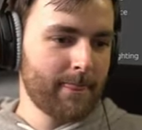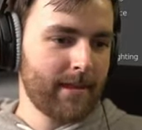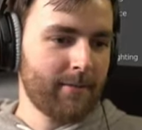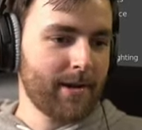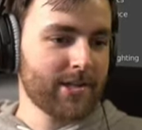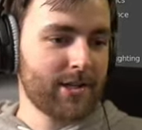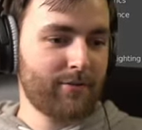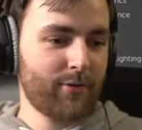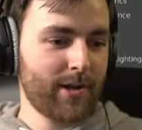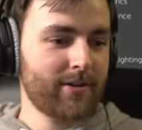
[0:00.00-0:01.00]
Imagine
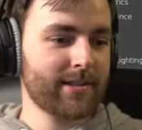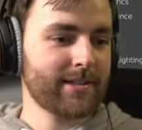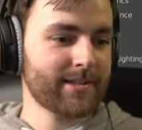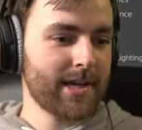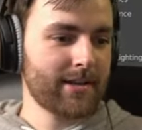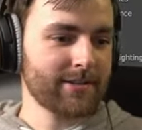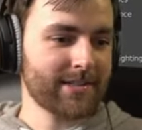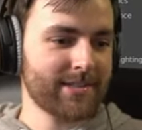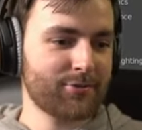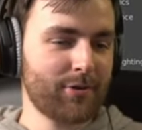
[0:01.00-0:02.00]
if you rendered it in cycles
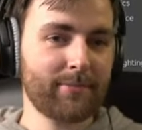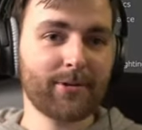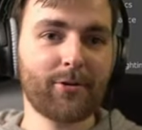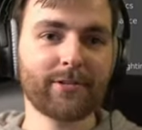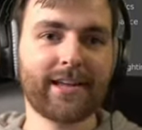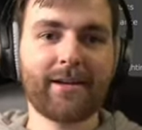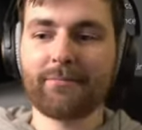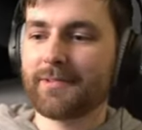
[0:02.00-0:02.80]
and streamed the whole time.